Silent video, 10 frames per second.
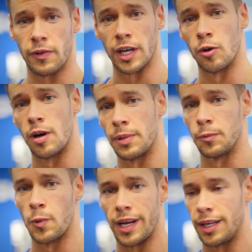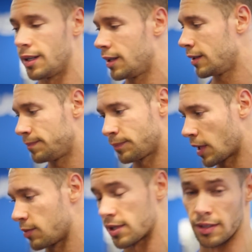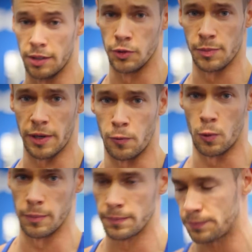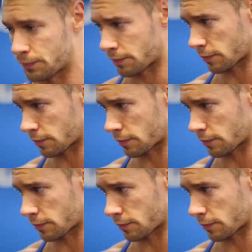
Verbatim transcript: if I go up in weight, I'm just gonna lose my form.